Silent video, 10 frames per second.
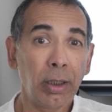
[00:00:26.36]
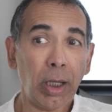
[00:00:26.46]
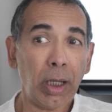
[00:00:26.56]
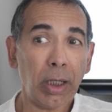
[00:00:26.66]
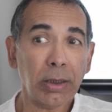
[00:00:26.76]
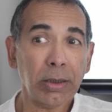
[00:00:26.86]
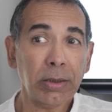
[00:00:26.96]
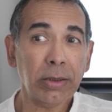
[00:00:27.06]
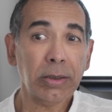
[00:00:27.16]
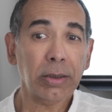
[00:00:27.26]

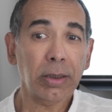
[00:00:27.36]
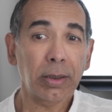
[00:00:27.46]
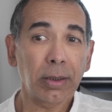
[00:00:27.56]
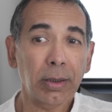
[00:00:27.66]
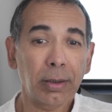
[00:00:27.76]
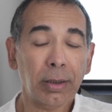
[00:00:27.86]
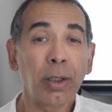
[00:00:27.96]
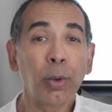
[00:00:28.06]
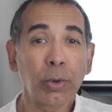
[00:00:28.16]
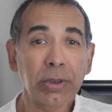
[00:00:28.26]
as
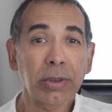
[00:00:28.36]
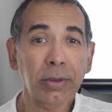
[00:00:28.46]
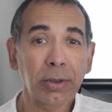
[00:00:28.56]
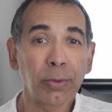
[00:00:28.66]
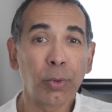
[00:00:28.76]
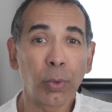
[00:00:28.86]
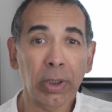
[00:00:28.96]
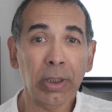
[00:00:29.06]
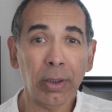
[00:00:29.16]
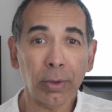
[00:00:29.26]
close to
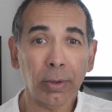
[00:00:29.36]
going out